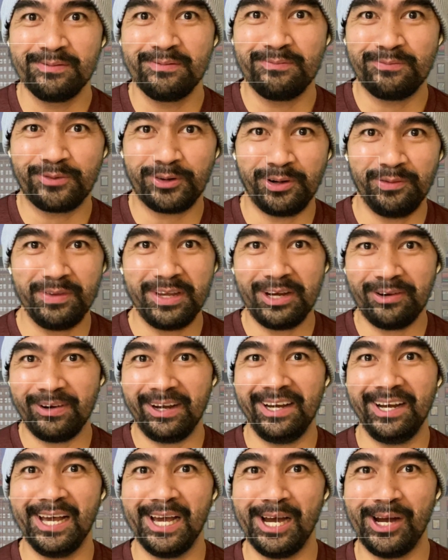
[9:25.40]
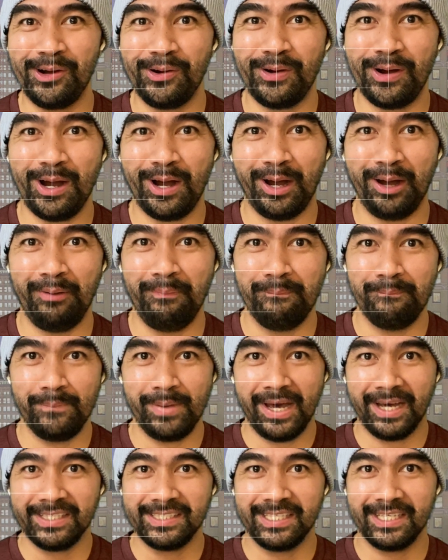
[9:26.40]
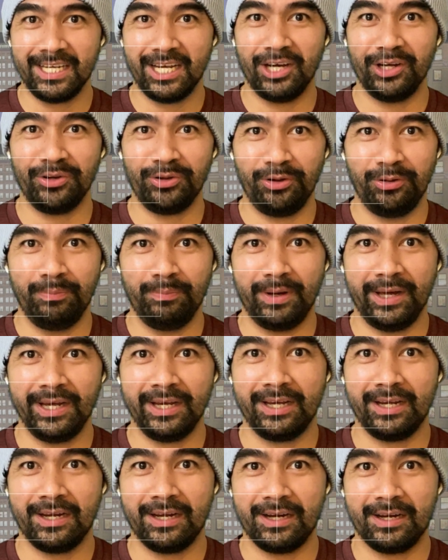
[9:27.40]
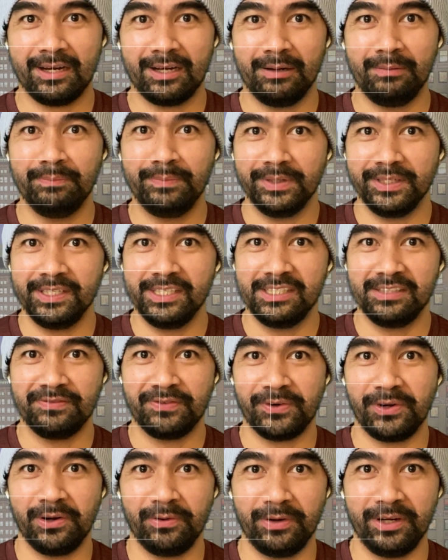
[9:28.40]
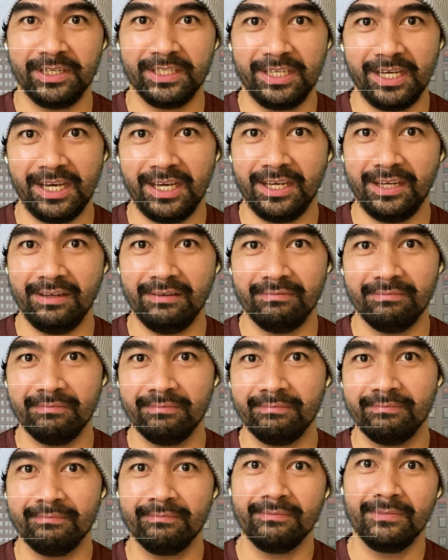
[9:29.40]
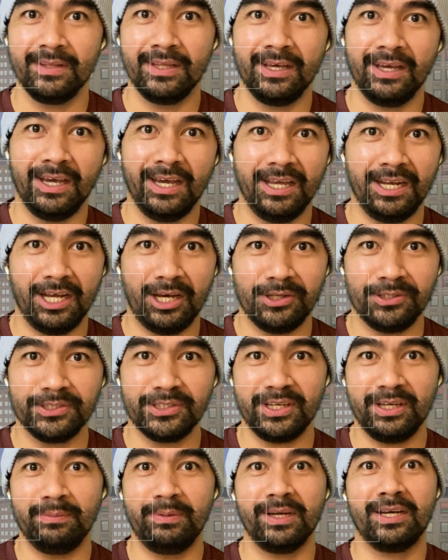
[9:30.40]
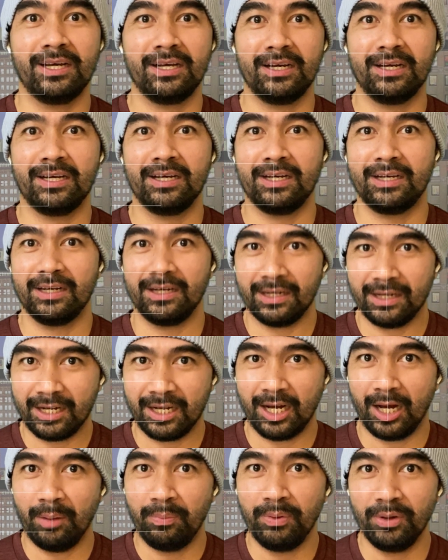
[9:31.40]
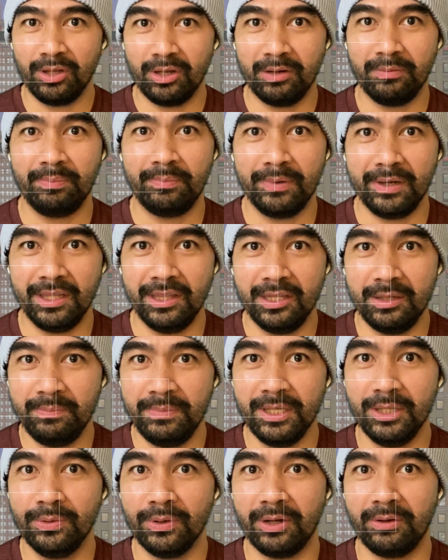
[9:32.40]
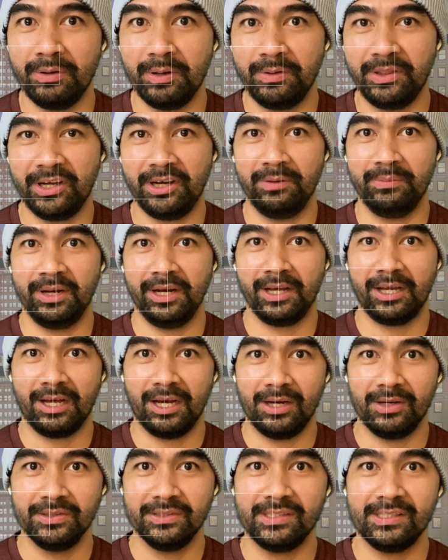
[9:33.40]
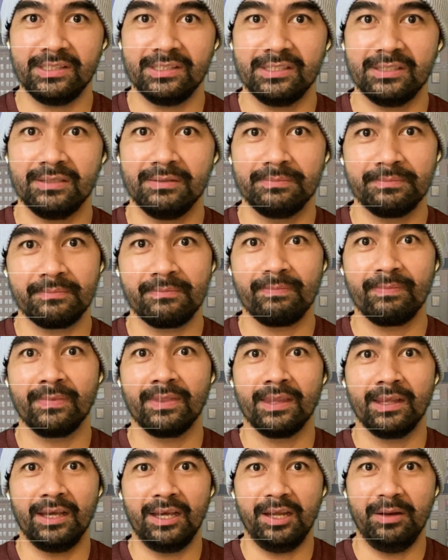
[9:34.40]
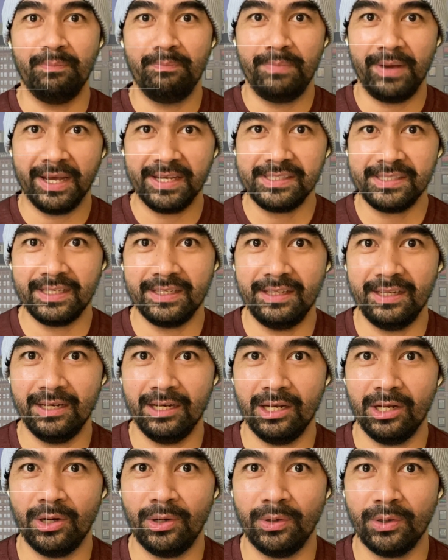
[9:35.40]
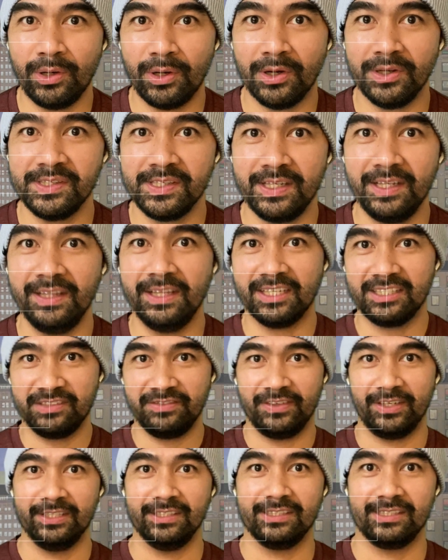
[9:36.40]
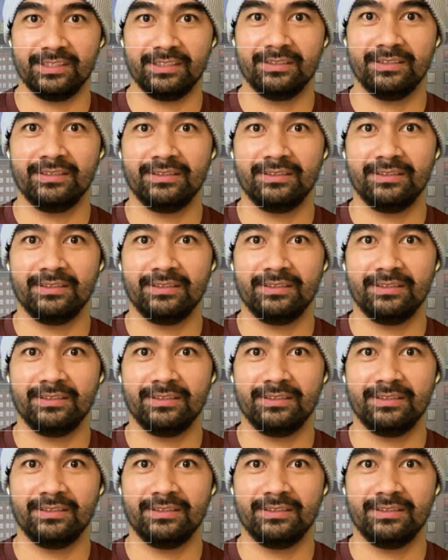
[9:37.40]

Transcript: For me right now, I'm maxing out on my company's 401k, and I also have a couple of individual retirement accounts invested in low-cost index funds.